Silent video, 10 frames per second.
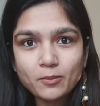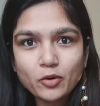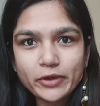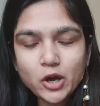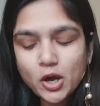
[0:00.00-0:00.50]

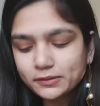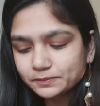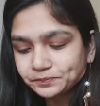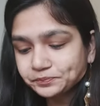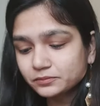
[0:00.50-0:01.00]
Moving on.
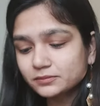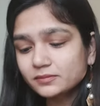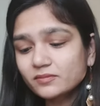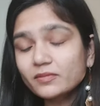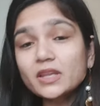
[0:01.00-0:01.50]

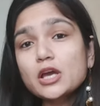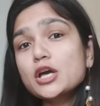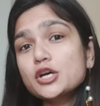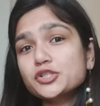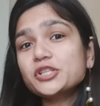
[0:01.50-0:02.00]

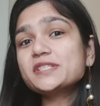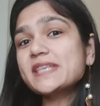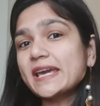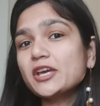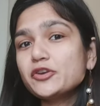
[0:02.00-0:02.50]
So the
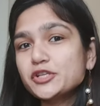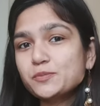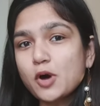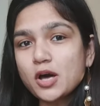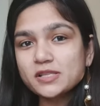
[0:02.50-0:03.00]
second
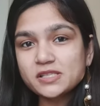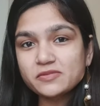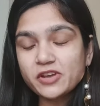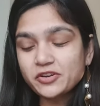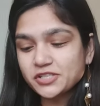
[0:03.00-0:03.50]
response
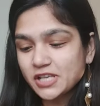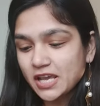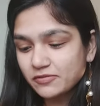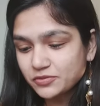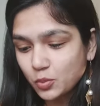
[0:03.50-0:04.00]
we
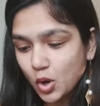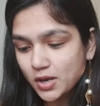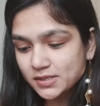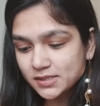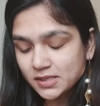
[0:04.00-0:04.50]
received
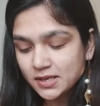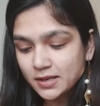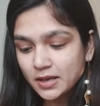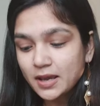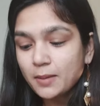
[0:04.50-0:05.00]
was,
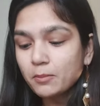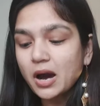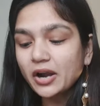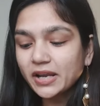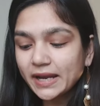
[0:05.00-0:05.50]

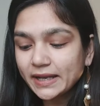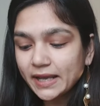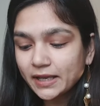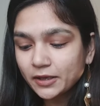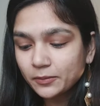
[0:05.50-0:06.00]

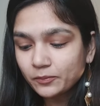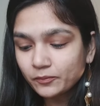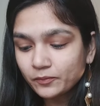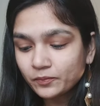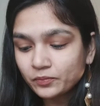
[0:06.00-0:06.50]
marketing,
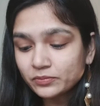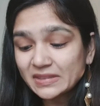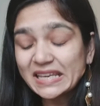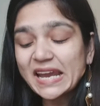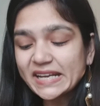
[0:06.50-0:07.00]

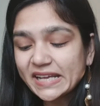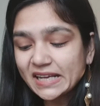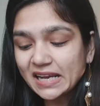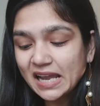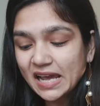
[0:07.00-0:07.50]

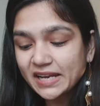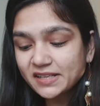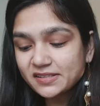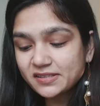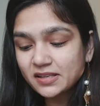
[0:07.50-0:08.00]
getting
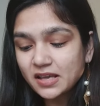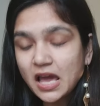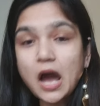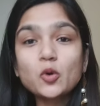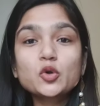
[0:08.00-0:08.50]
clients,
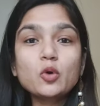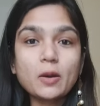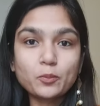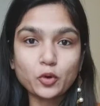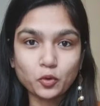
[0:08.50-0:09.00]
how to
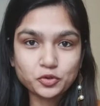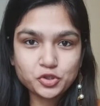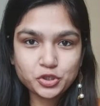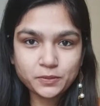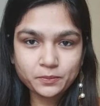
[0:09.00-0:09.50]

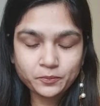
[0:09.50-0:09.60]
approach.